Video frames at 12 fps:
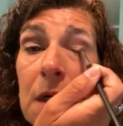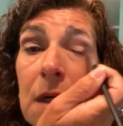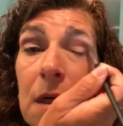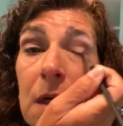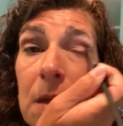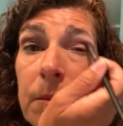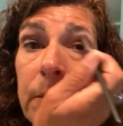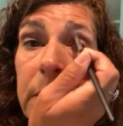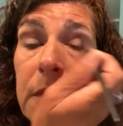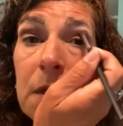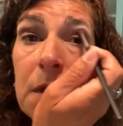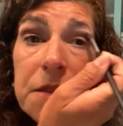up.
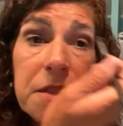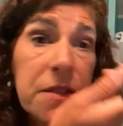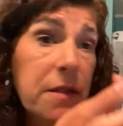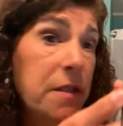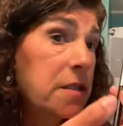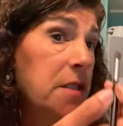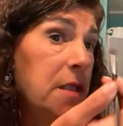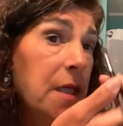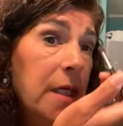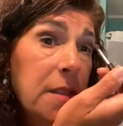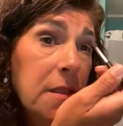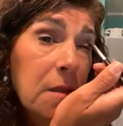As you can see, I
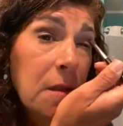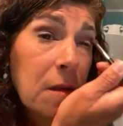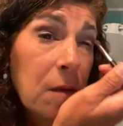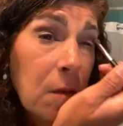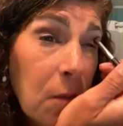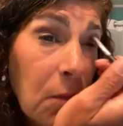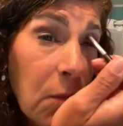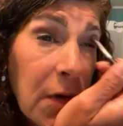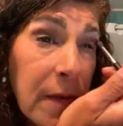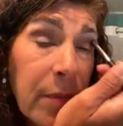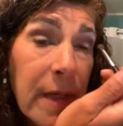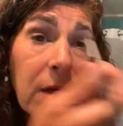did
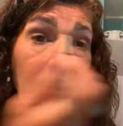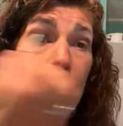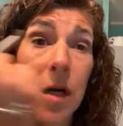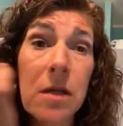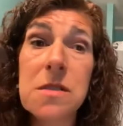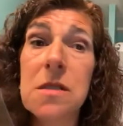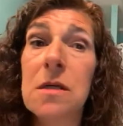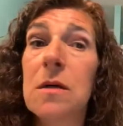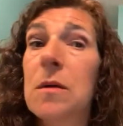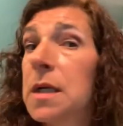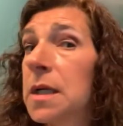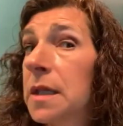one brow also
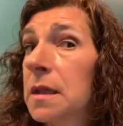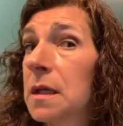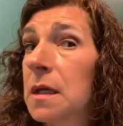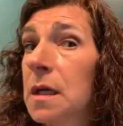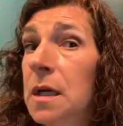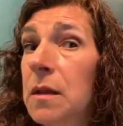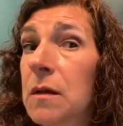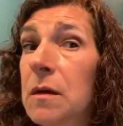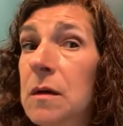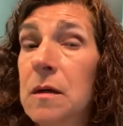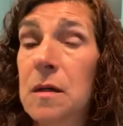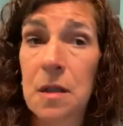and not the
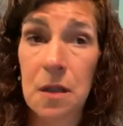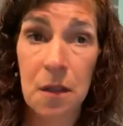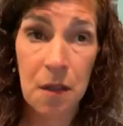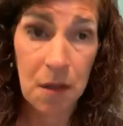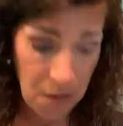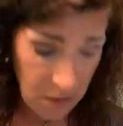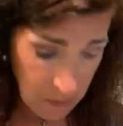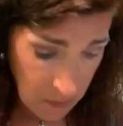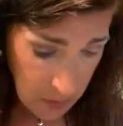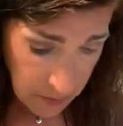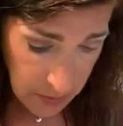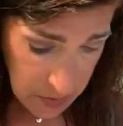other. Why
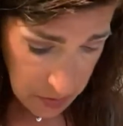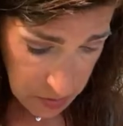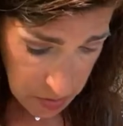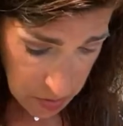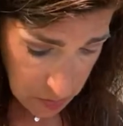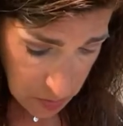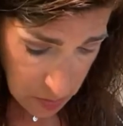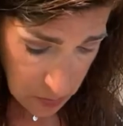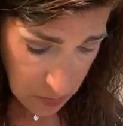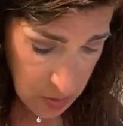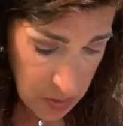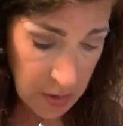don't I just show you
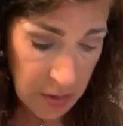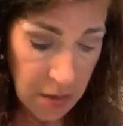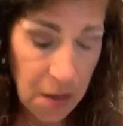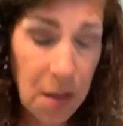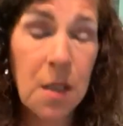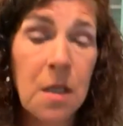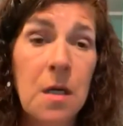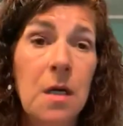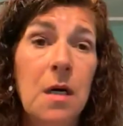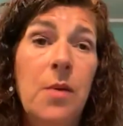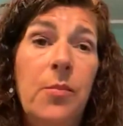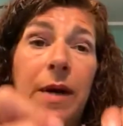
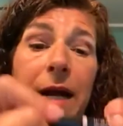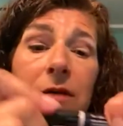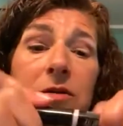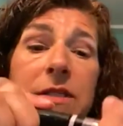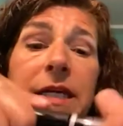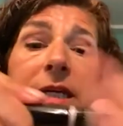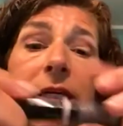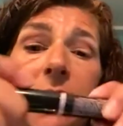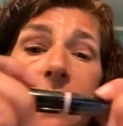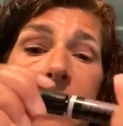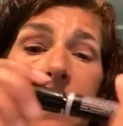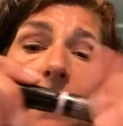our brow tint